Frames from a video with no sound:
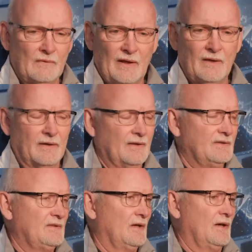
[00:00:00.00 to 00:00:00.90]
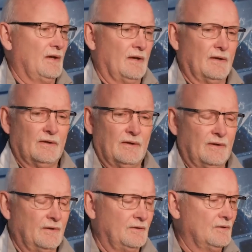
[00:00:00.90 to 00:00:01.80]
Yeah,
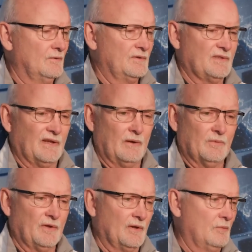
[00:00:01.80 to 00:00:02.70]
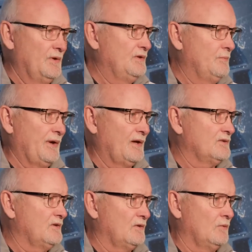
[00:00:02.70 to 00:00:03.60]
you know, it's a game where you got to win your
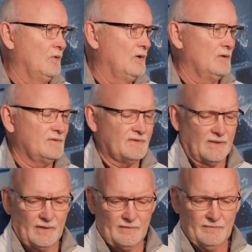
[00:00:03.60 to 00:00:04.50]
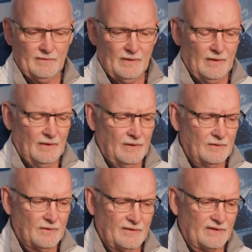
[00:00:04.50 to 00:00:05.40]
battles along the walls.
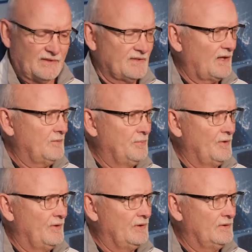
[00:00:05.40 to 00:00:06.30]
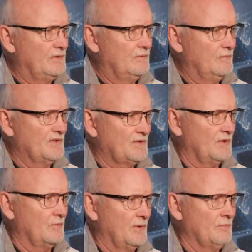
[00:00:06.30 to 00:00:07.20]
You know, I thought the second period we
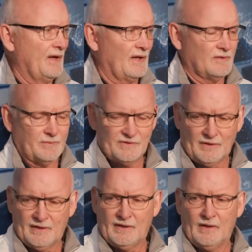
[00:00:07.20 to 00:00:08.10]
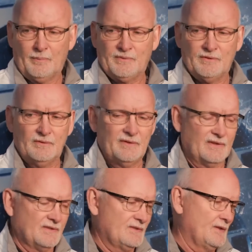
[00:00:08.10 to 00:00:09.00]
started to win battles. We started to get
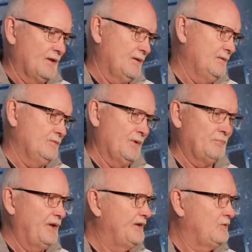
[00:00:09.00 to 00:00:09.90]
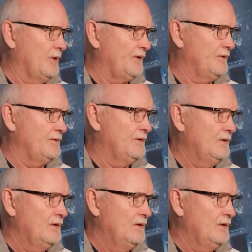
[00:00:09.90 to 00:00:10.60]
opportunities. We played quicker.